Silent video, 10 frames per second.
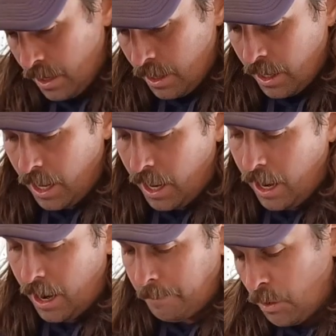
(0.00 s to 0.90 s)

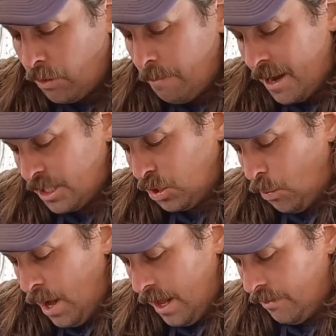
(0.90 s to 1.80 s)
I'm going to about a
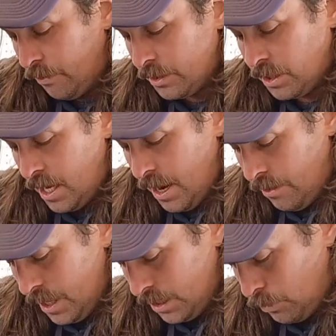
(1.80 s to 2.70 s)
12. We'll see
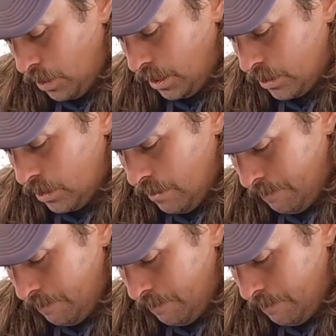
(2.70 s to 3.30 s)
how this works.